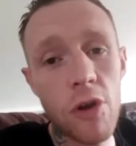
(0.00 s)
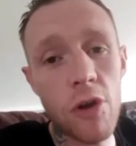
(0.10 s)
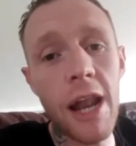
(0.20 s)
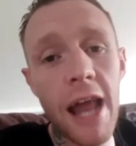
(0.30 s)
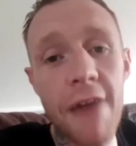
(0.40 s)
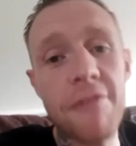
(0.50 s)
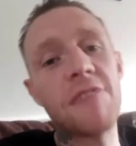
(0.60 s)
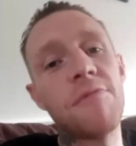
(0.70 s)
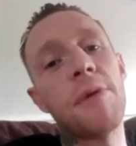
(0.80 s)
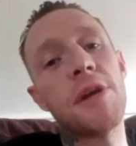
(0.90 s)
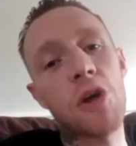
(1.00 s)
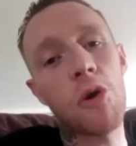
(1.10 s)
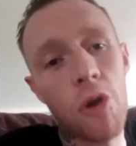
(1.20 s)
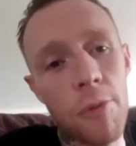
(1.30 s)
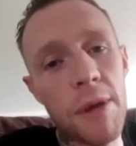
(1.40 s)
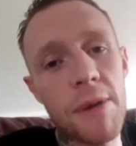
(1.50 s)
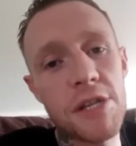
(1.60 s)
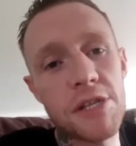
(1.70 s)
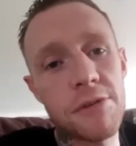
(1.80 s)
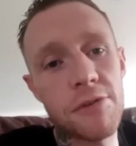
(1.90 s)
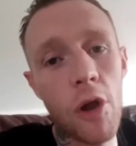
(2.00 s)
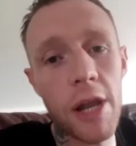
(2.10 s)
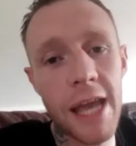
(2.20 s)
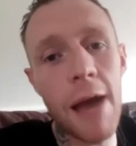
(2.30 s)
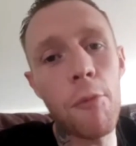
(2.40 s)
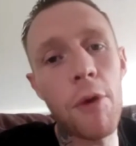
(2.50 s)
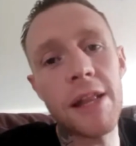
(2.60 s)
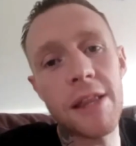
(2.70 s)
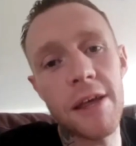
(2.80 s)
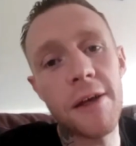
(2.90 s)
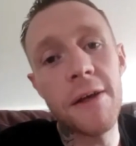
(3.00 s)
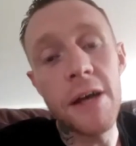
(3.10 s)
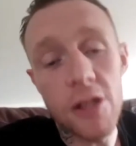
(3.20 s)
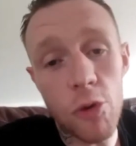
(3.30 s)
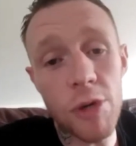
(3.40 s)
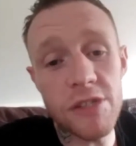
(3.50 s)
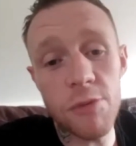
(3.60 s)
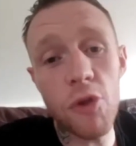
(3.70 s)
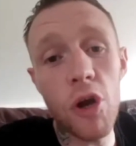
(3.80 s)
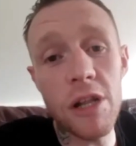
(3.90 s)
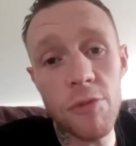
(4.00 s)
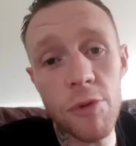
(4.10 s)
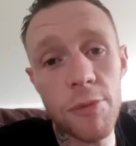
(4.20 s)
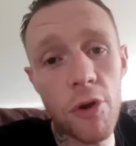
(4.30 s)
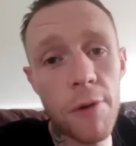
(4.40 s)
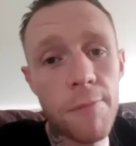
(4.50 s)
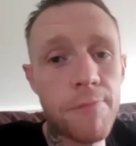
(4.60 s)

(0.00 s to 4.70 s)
You know, and I have to give him a big shout out and a big mention. You know, and I can't wait to win some titles with him. You know.